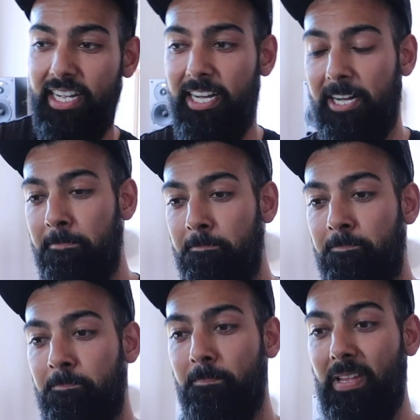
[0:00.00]

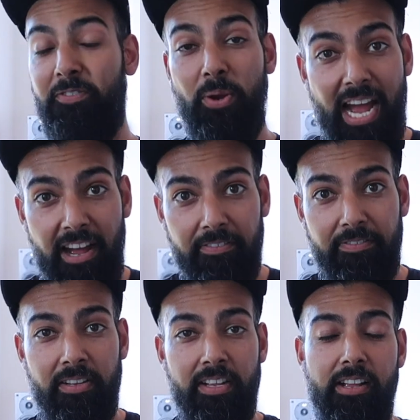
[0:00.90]
Um, if you have,
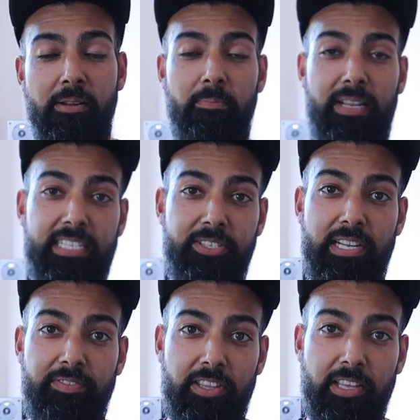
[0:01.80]
please do
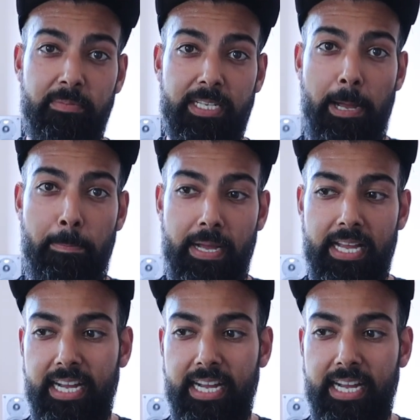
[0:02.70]
leave a thumbs up